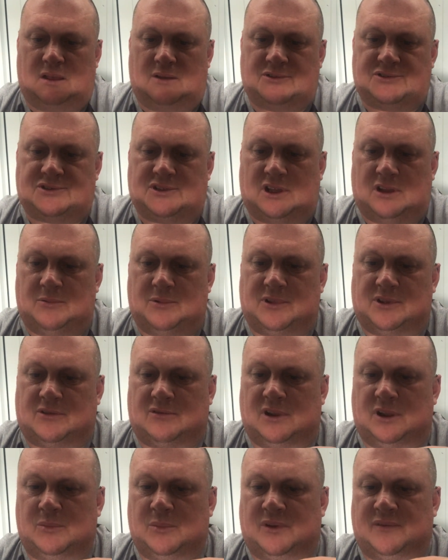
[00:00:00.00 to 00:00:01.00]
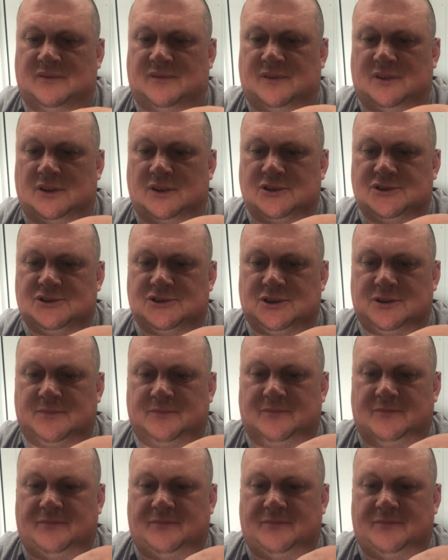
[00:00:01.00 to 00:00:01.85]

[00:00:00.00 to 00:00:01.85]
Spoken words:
I'll start with the green one first.